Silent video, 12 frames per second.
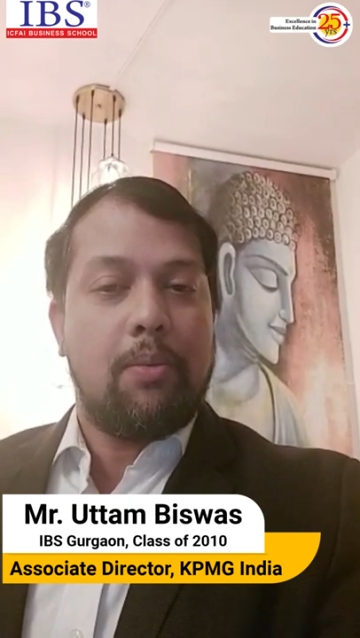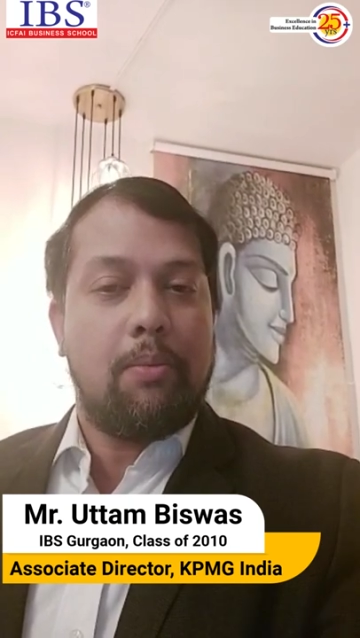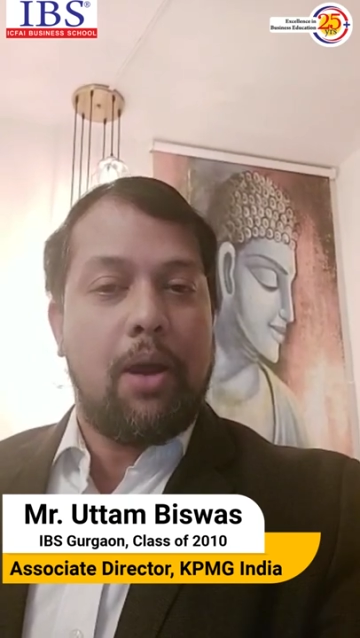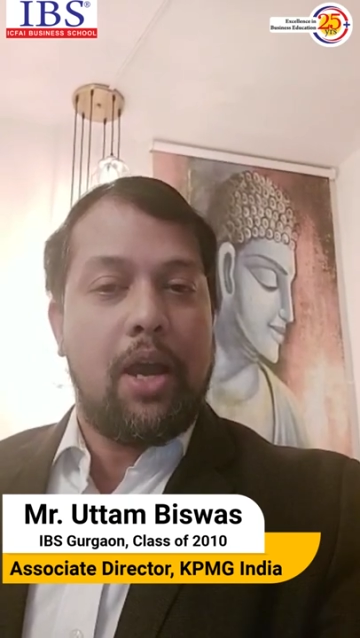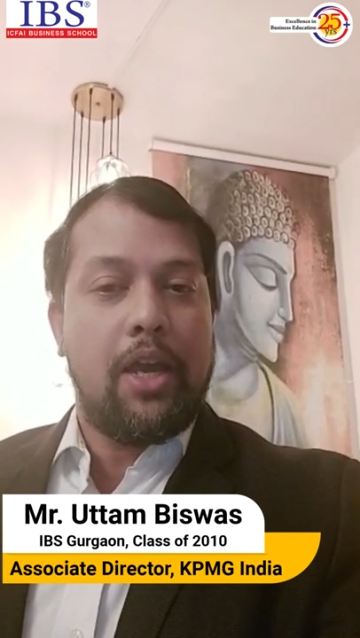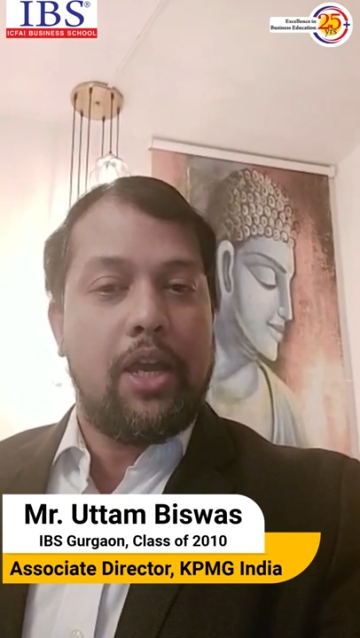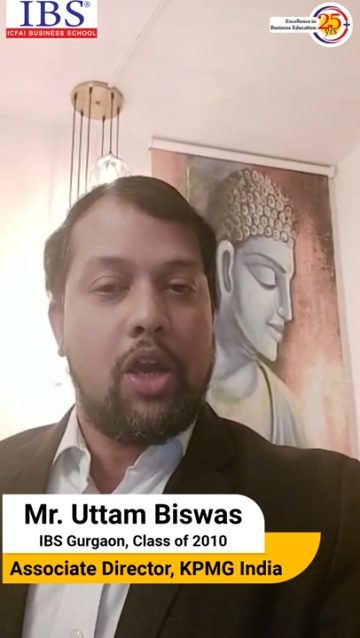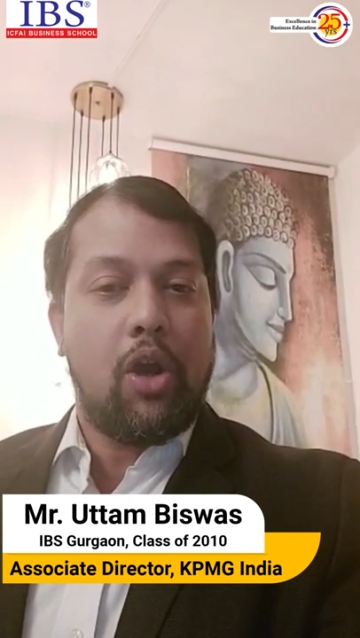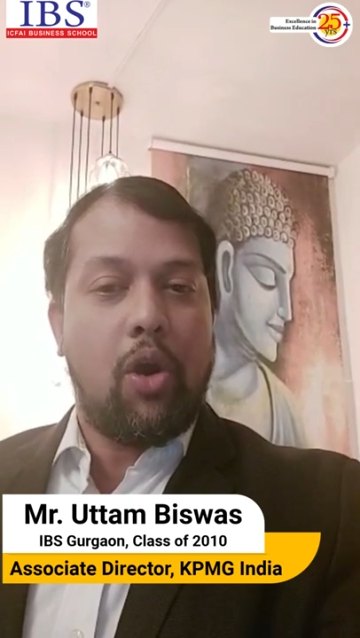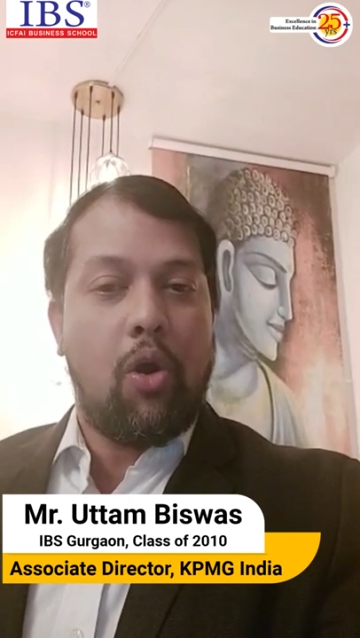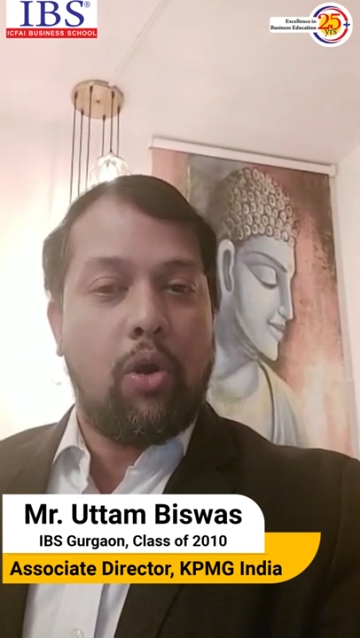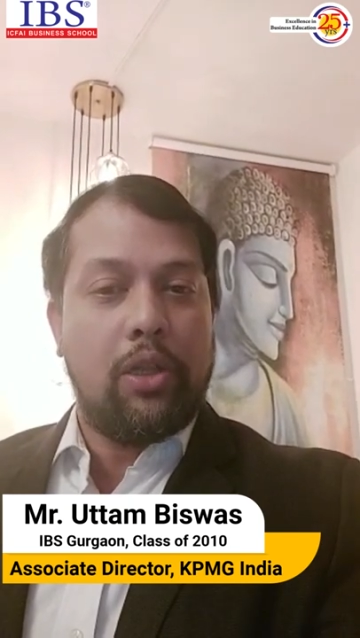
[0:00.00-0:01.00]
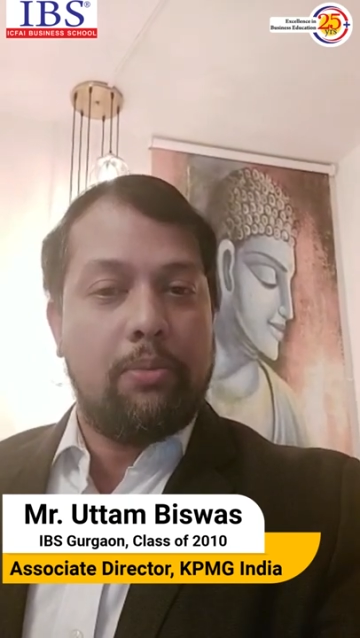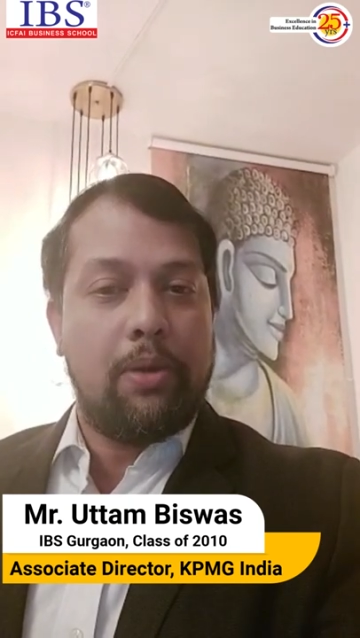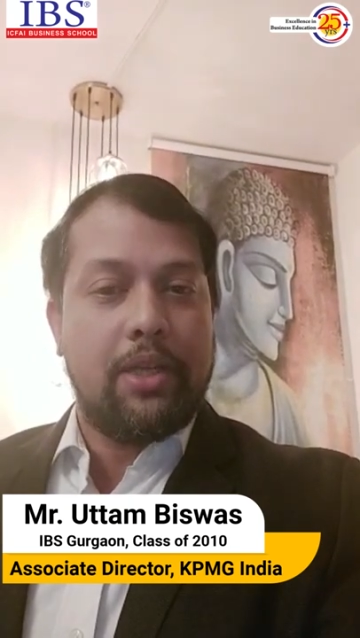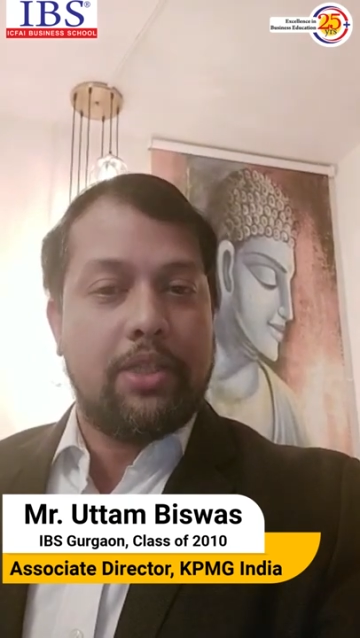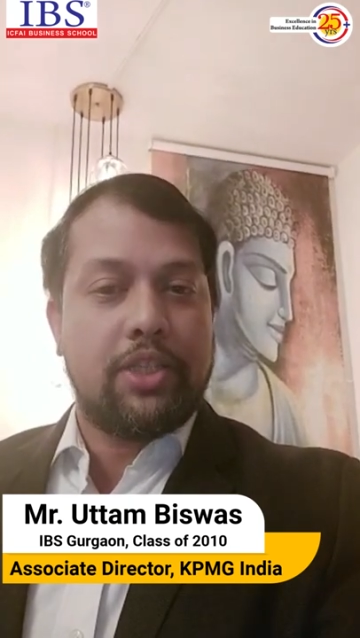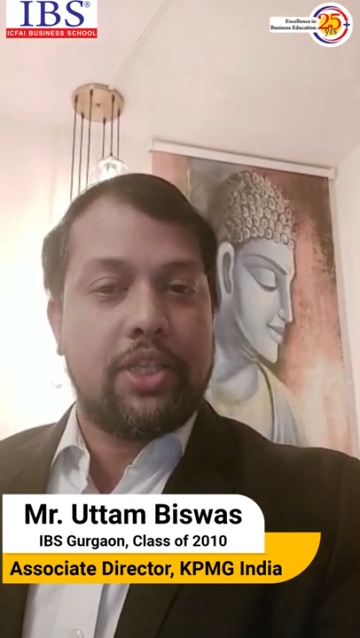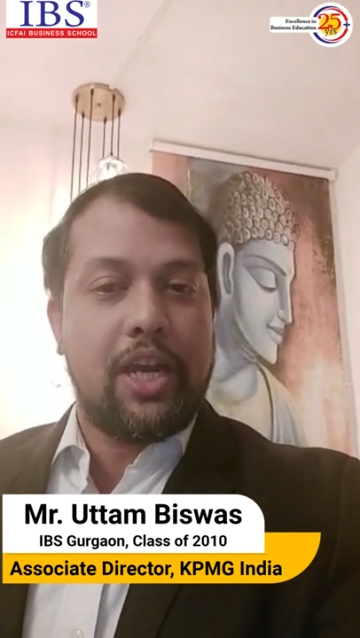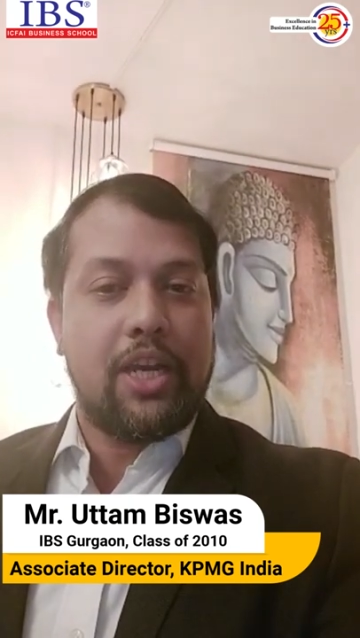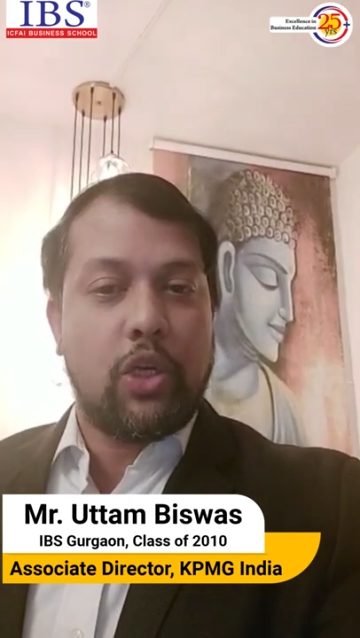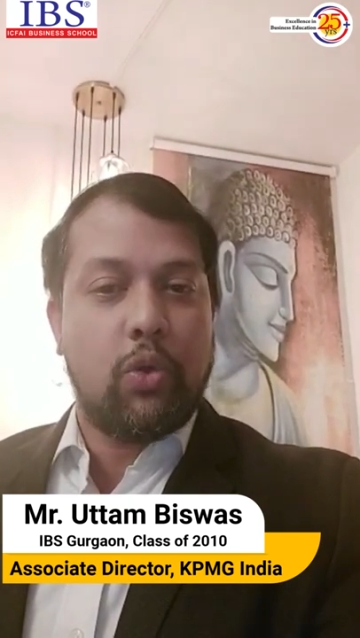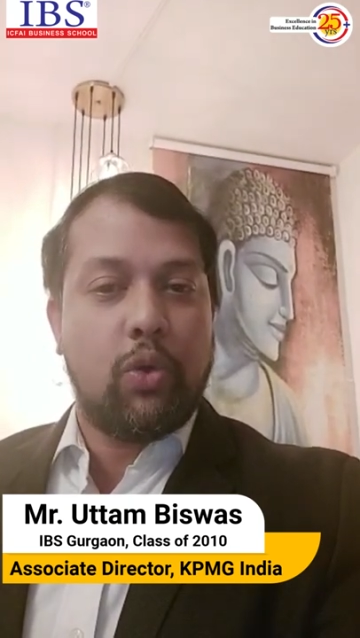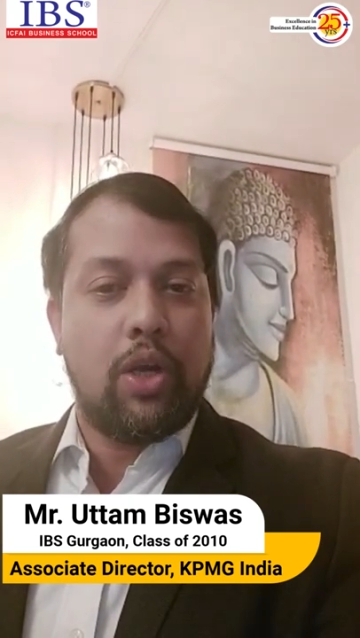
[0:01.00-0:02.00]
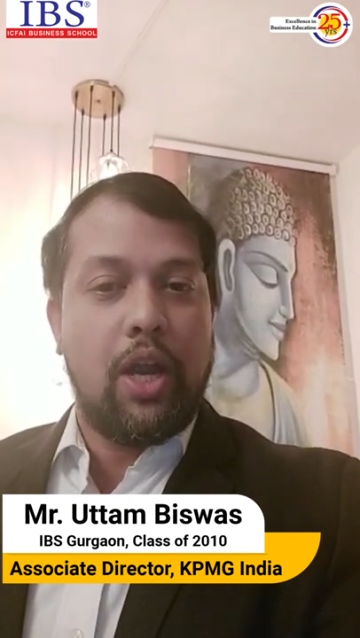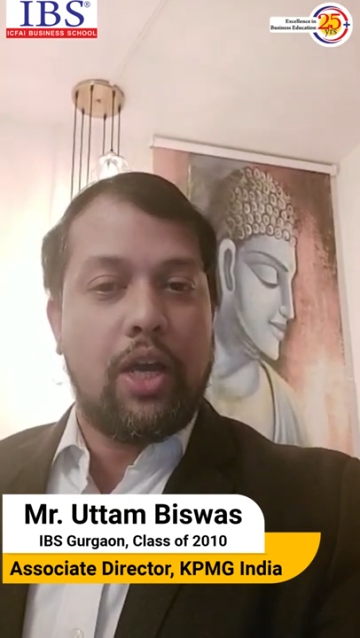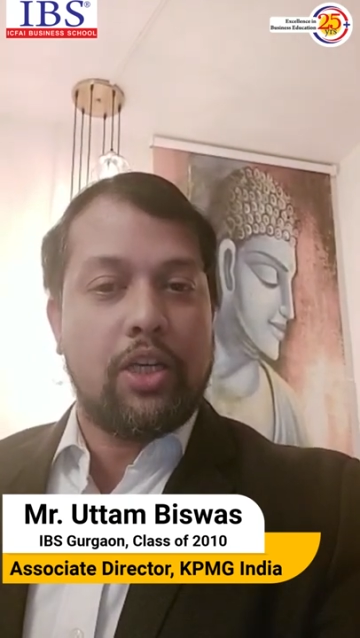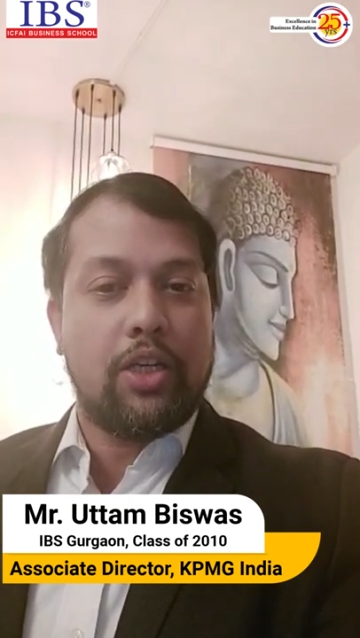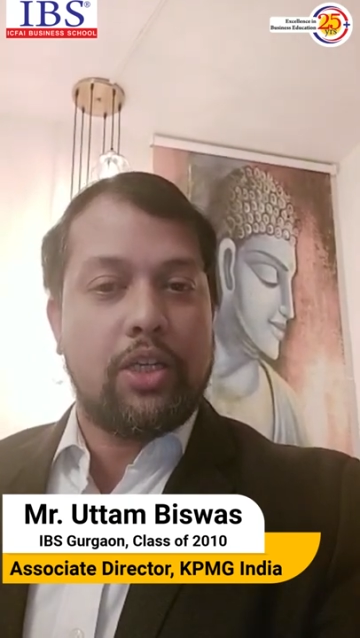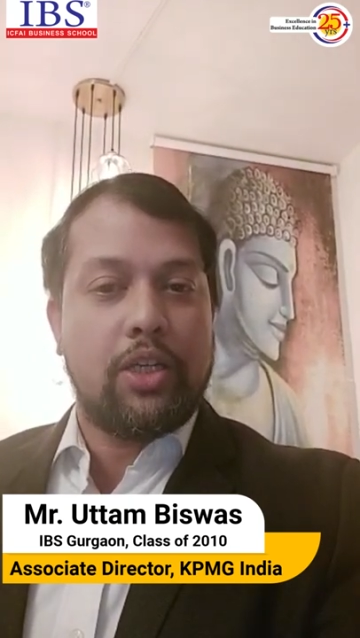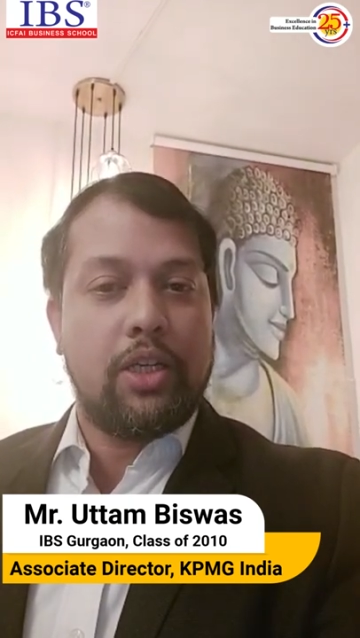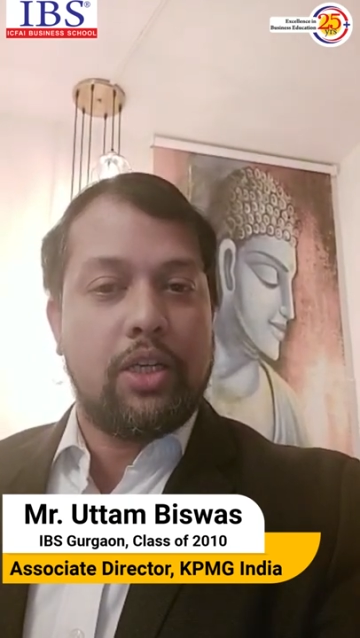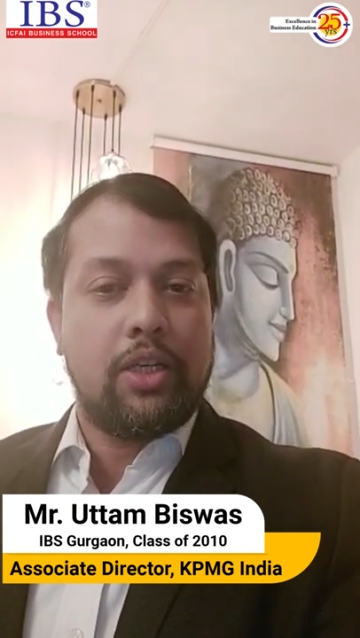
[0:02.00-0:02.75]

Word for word: my all the best and good luck